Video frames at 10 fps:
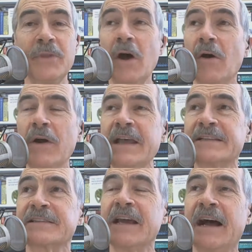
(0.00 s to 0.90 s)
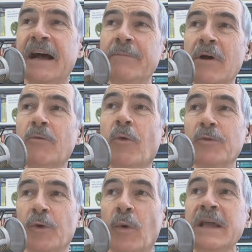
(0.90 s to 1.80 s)
No, it's
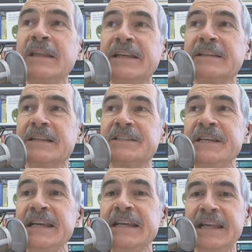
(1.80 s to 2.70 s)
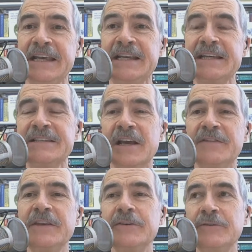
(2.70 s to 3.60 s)
the one thing that's neat is
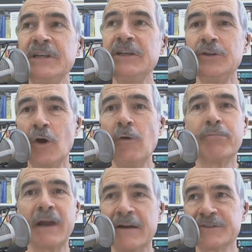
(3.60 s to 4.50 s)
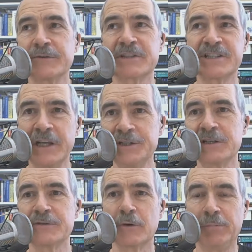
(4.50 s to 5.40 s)
that you need no browser
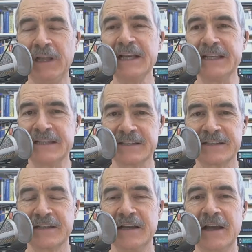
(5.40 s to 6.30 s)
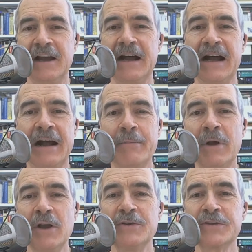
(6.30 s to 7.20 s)
extensions or plugins.
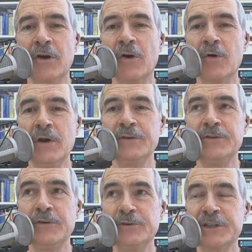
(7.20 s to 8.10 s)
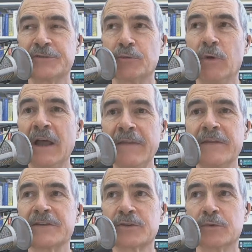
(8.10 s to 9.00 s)
So you just
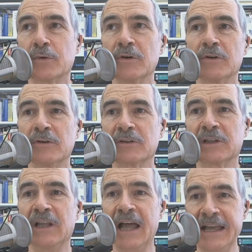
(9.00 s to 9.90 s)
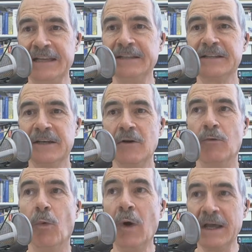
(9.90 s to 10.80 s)
run the SQRL client
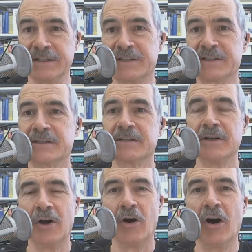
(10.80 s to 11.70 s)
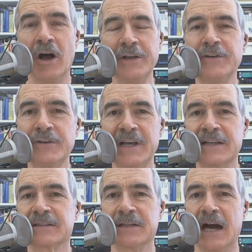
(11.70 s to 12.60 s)
once on your
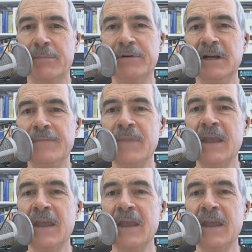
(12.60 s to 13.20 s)
desktop,